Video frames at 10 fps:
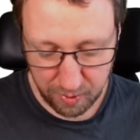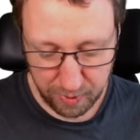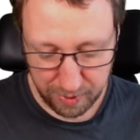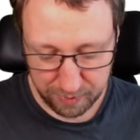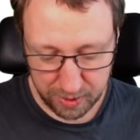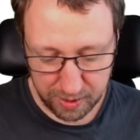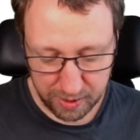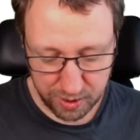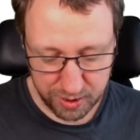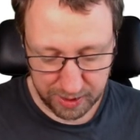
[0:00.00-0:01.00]
We have a
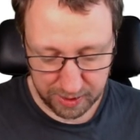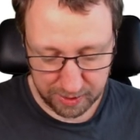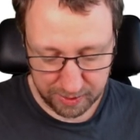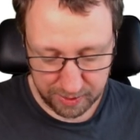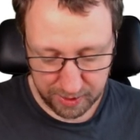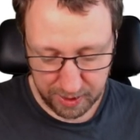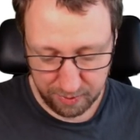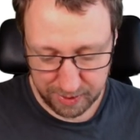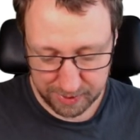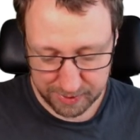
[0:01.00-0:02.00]
channel here
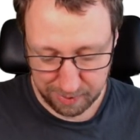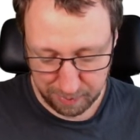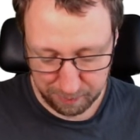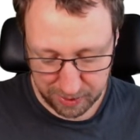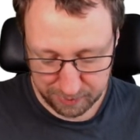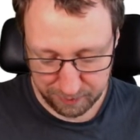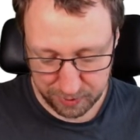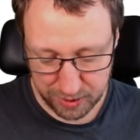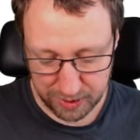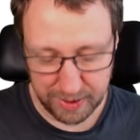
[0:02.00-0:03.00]
that's gamma plus. We have a
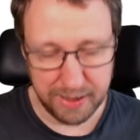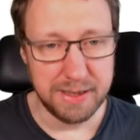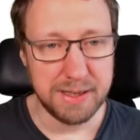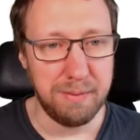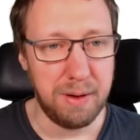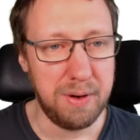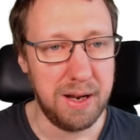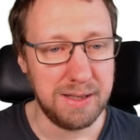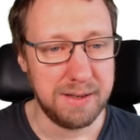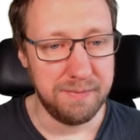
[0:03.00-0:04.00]
channel here that's gamma
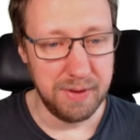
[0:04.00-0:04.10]
plus.